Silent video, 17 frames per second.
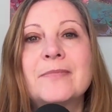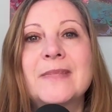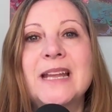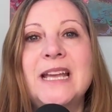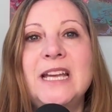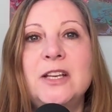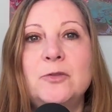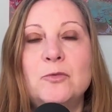
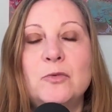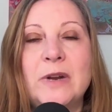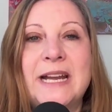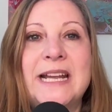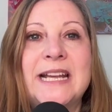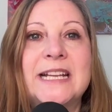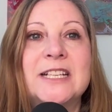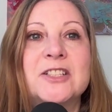and
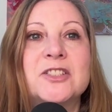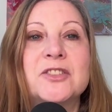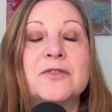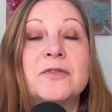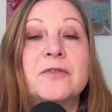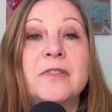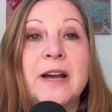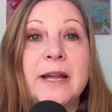rage
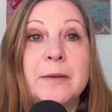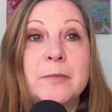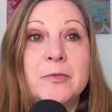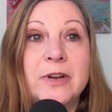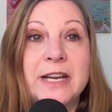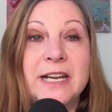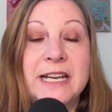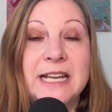
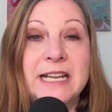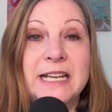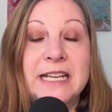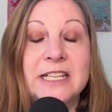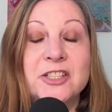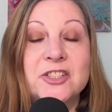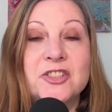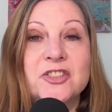vibrating
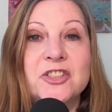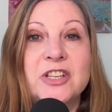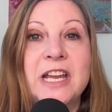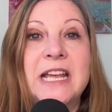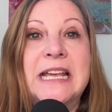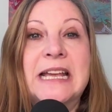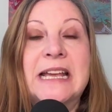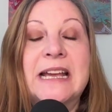and
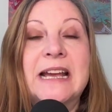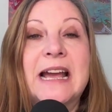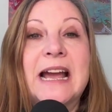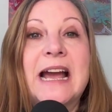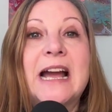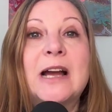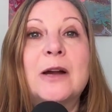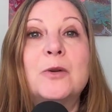shaking
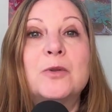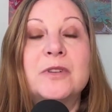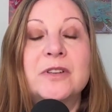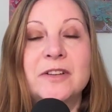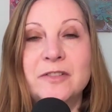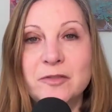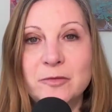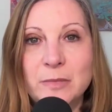out
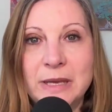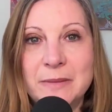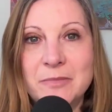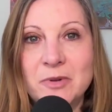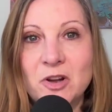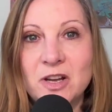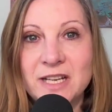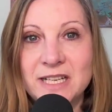of my
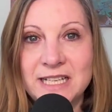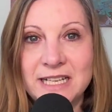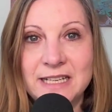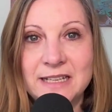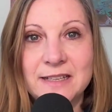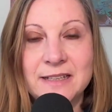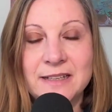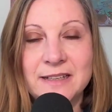body.